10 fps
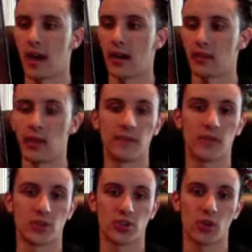loved
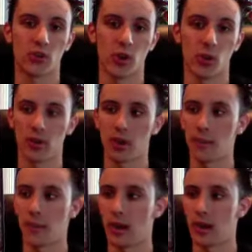this show growing
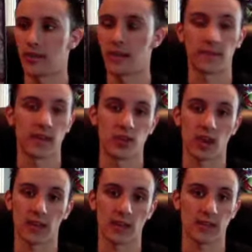up, definitely
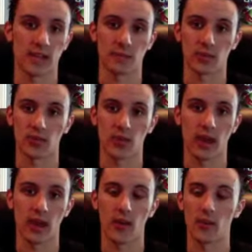check this episode
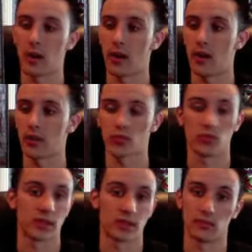out.
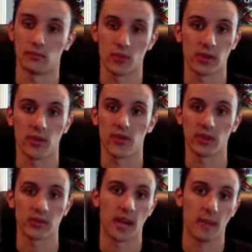It's a really fun
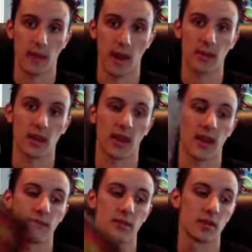time. I'm happy to
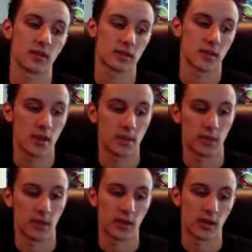have this.
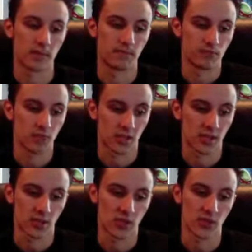But doesn't
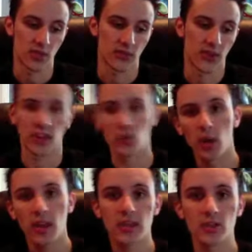excuse the fact.
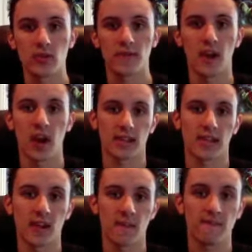20th Century Fox, get
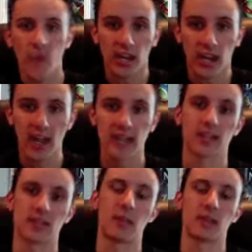on your fucking
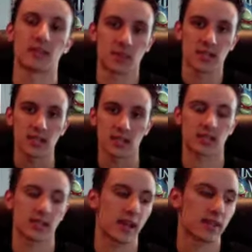asses and make some season
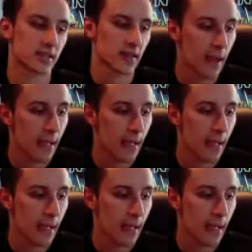sets.